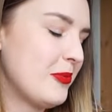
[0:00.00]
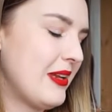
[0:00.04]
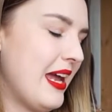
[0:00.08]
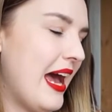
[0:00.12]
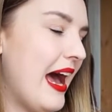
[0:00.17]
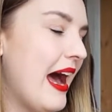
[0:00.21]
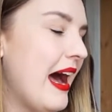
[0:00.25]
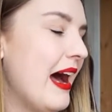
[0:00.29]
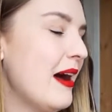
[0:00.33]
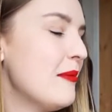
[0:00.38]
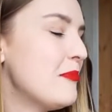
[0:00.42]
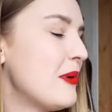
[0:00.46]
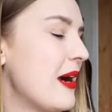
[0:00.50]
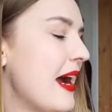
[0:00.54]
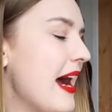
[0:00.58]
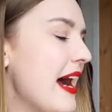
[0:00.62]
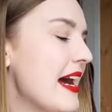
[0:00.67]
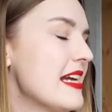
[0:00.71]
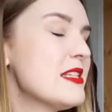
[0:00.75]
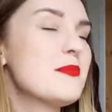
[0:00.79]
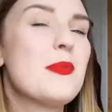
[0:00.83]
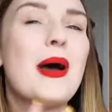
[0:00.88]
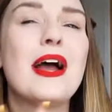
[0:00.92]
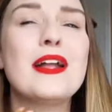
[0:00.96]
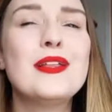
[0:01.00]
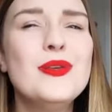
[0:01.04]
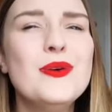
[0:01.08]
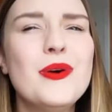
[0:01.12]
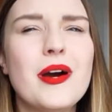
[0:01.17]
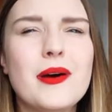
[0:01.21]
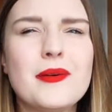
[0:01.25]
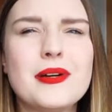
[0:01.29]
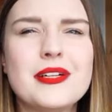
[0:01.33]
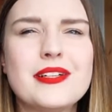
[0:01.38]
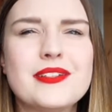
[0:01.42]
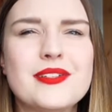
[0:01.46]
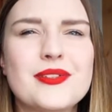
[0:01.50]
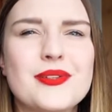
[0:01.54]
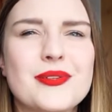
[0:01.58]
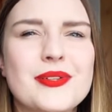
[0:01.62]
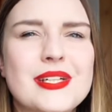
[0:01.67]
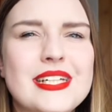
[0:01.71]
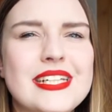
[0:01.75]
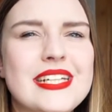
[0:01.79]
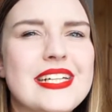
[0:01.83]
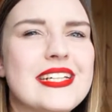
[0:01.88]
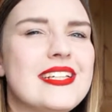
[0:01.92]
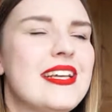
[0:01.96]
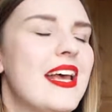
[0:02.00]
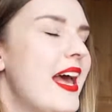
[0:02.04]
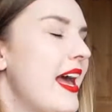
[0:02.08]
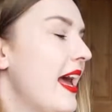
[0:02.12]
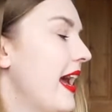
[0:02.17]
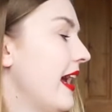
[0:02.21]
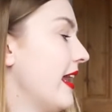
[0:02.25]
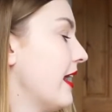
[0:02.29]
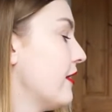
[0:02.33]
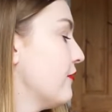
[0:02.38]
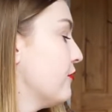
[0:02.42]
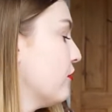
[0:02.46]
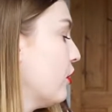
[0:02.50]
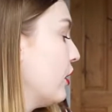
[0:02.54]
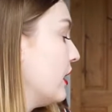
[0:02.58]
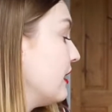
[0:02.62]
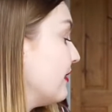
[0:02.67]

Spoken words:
price, but I knew I wanted to read it, and I thought